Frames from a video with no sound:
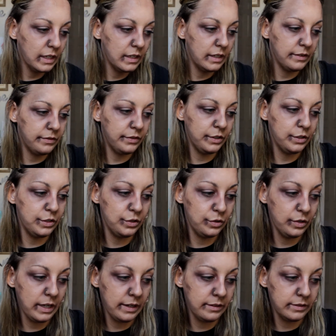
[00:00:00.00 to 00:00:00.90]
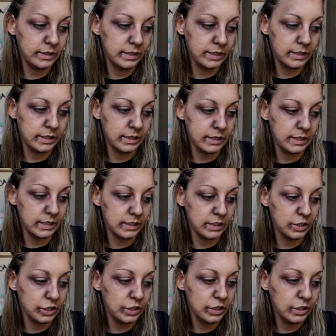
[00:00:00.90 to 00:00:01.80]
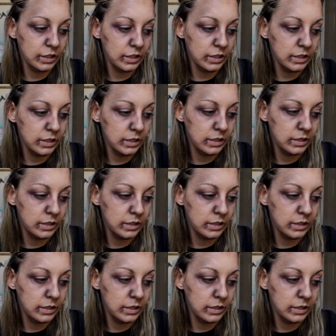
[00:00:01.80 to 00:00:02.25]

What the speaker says: if you do have a scissor,